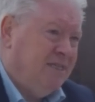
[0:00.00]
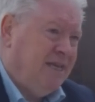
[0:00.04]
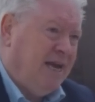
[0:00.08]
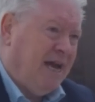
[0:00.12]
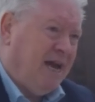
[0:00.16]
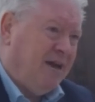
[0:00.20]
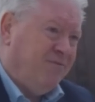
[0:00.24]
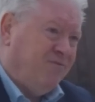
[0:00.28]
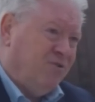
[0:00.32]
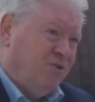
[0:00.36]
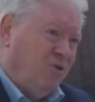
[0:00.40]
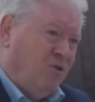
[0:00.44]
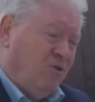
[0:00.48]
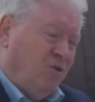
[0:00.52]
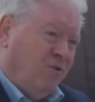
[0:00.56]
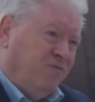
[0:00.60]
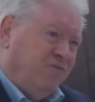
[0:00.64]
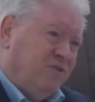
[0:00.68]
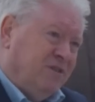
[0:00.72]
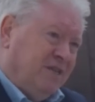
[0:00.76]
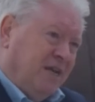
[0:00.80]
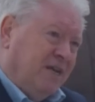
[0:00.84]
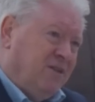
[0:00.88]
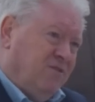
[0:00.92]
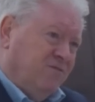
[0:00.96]
They haven't
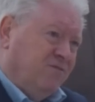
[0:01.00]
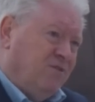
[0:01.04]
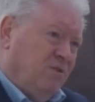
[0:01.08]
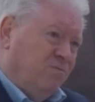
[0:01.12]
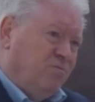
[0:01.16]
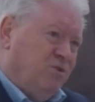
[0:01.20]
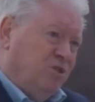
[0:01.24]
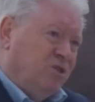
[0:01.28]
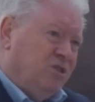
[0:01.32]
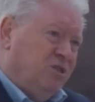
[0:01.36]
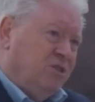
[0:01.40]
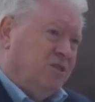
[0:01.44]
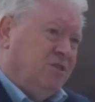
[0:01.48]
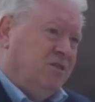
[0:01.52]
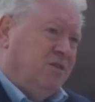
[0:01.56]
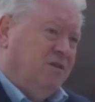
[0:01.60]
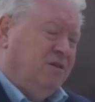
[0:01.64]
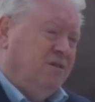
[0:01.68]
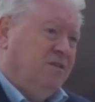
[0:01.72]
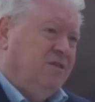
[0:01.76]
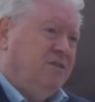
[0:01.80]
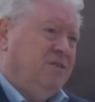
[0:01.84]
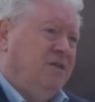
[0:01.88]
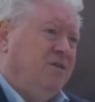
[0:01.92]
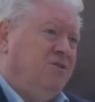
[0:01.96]
offered anything which is
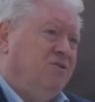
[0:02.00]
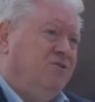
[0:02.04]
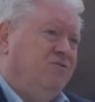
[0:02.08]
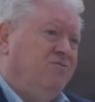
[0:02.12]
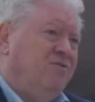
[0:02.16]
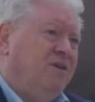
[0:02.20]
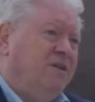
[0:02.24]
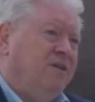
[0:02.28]
distinctly centre-right.